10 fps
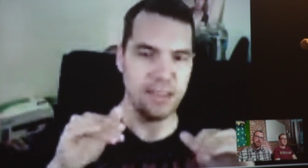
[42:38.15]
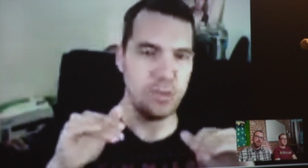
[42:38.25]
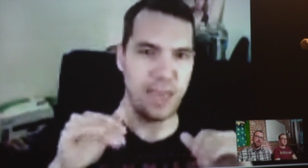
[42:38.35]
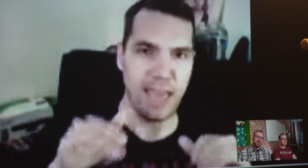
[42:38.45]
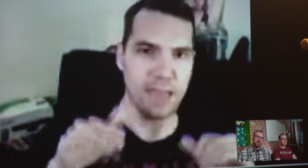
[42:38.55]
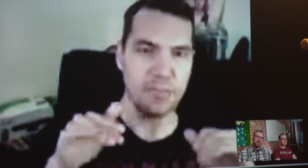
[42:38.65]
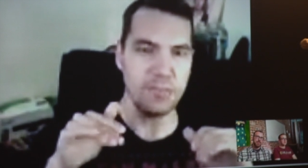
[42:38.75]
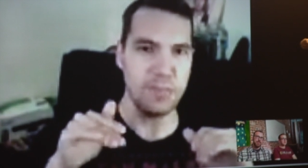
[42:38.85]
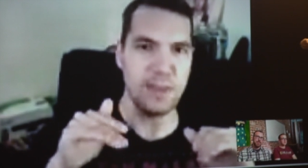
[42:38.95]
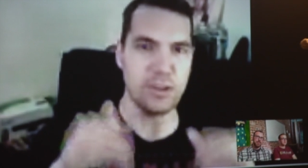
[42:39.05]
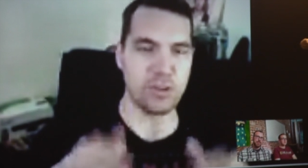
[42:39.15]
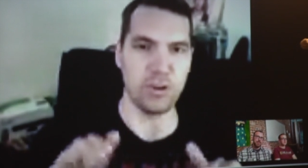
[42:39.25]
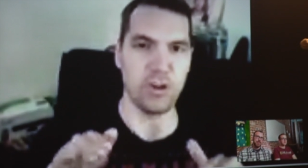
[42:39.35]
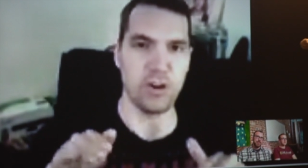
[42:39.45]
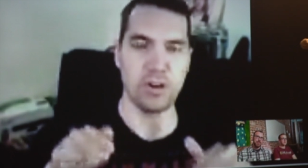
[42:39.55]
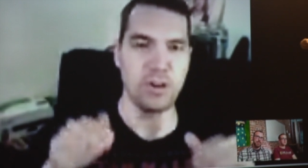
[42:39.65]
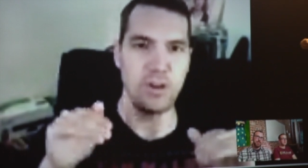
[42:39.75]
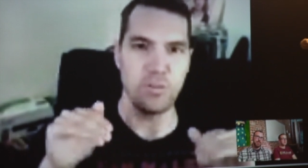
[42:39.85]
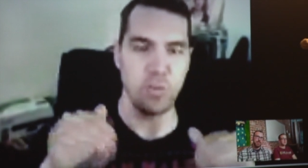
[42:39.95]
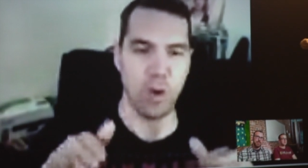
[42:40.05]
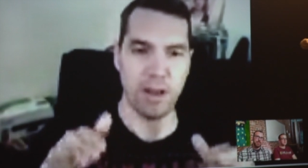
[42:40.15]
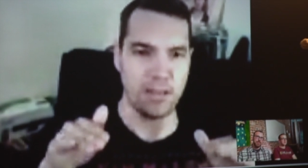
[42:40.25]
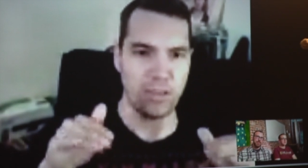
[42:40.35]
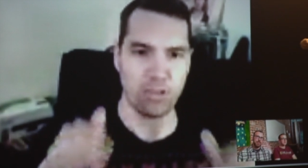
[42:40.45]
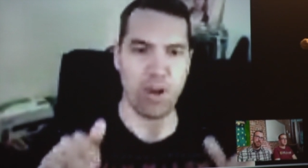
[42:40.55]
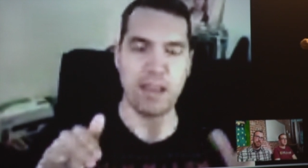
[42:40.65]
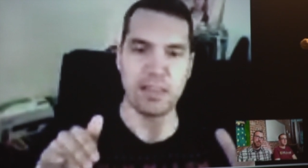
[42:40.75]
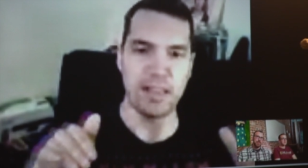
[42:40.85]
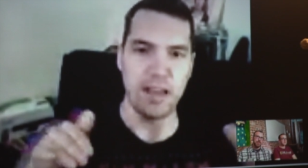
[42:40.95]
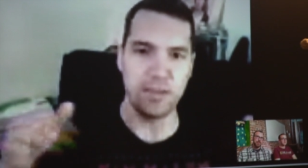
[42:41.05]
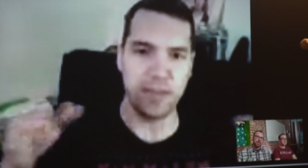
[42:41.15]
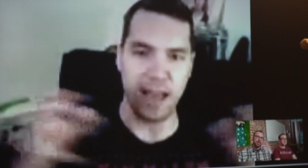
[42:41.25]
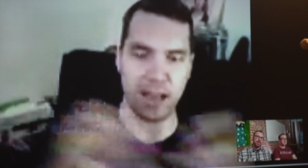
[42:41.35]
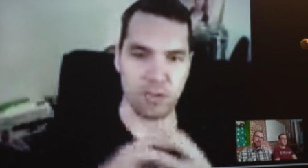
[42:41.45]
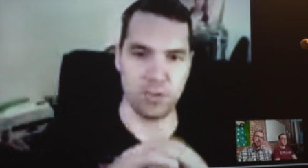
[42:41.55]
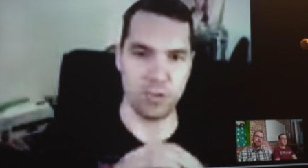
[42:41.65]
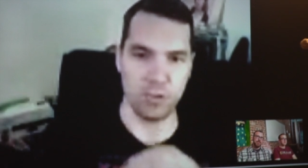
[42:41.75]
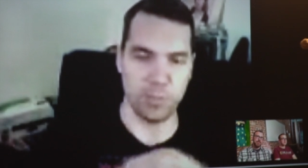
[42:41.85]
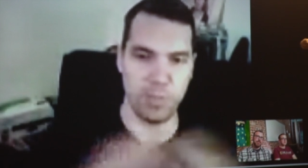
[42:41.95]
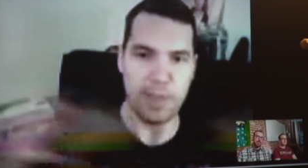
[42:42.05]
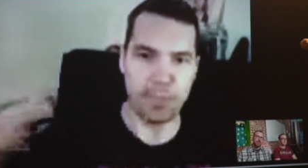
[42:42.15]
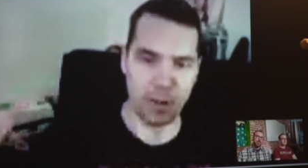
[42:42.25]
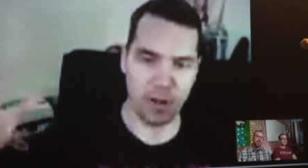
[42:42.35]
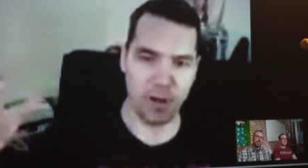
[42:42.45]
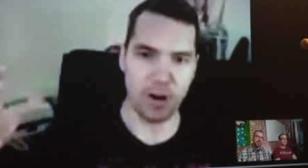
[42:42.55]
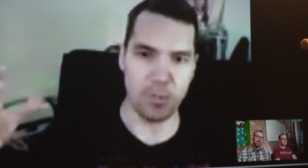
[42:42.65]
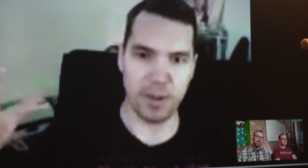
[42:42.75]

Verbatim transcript: you can't be assured of what strength level the actual people are,